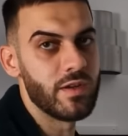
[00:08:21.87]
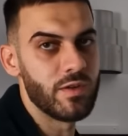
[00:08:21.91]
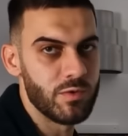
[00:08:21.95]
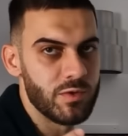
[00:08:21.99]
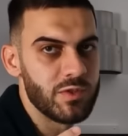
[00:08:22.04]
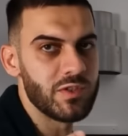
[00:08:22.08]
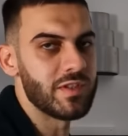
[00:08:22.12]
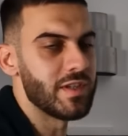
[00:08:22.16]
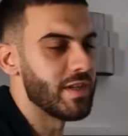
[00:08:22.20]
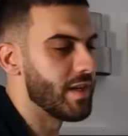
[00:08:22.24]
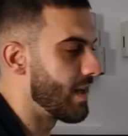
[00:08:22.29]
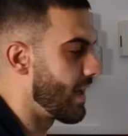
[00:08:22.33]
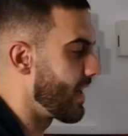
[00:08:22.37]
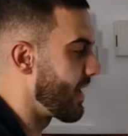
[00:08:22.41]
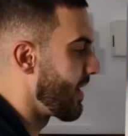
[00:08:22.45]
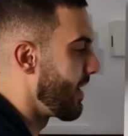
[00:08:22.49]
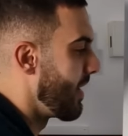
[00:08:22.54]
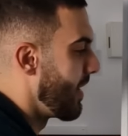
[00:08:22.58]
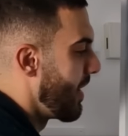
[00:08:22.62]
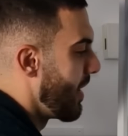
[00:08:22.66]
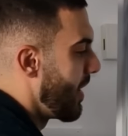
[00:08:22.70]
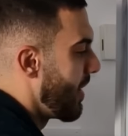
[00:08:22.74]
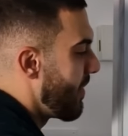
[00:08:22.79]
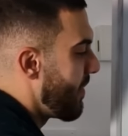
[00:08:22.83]
You'll see, like
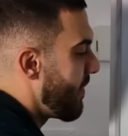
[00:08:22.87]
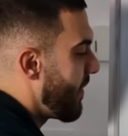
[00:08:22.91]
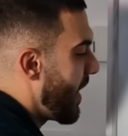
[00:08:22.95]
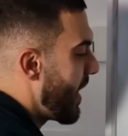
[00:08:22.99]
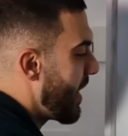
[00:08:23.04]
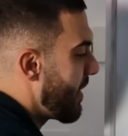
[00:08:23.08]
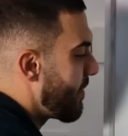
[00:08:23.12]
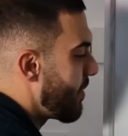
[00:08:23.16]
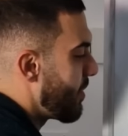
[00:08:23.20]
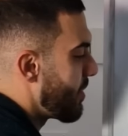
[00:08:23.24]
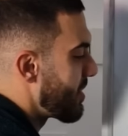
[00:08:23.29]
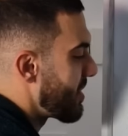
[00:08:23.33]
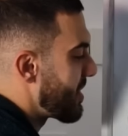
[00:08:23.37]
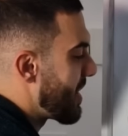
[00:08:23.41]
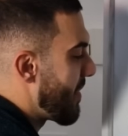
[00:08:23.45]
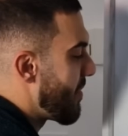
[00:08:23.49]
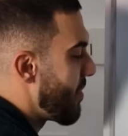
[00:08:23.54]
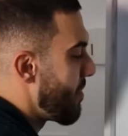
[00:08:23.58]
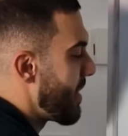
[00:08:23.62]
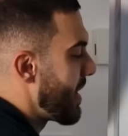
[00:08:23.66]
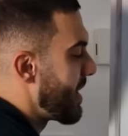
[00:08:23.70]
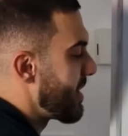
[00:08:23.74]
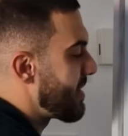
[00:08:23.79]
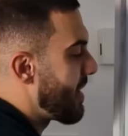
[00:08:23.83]
5 or
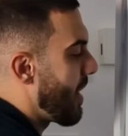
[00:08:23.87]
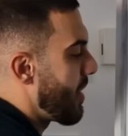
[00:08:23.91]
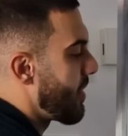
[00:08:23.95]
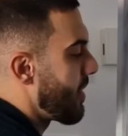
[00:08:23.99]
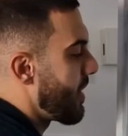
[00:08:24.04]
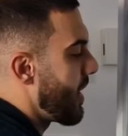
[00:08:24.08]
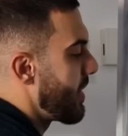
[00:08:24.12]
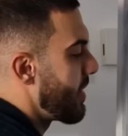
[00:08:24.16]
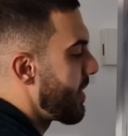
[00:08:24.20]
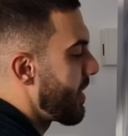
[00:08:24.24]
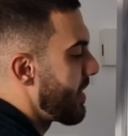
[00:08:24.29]
7 minutes down the line,